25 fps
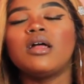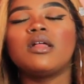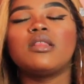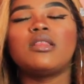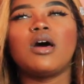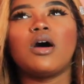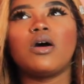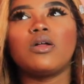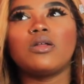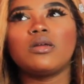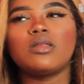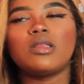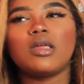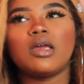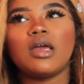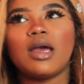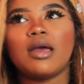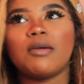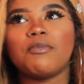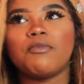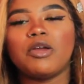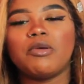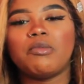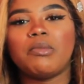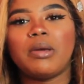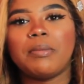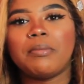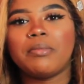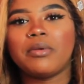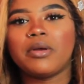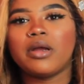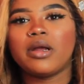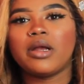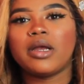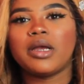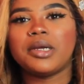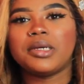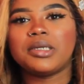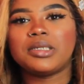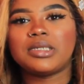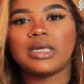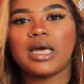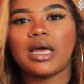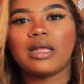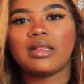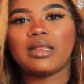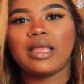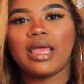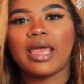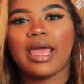The only thing I remember is
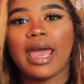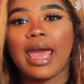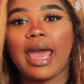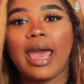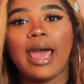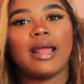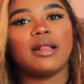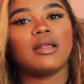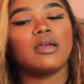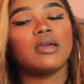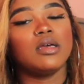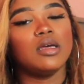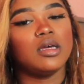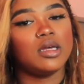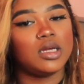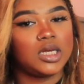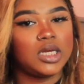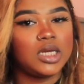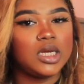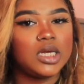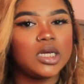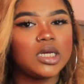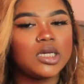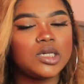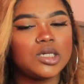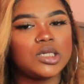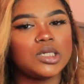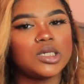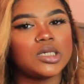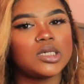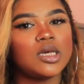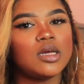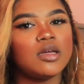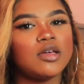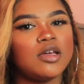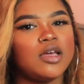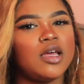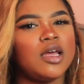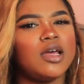that they had cookies.